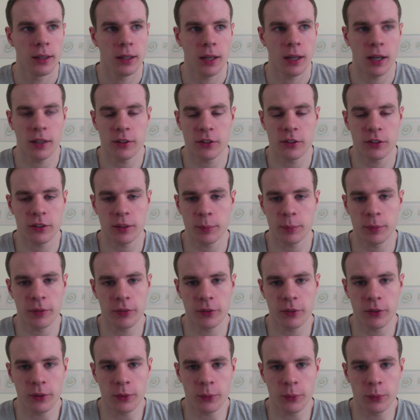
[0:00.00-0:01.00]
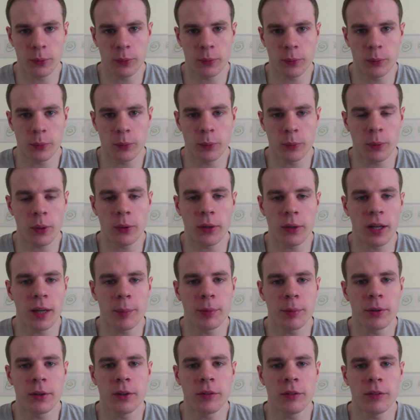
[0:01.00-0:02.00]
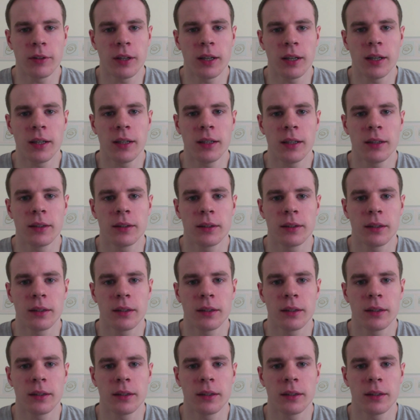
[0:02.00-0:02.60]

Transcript: as I said before, won't happen overnight.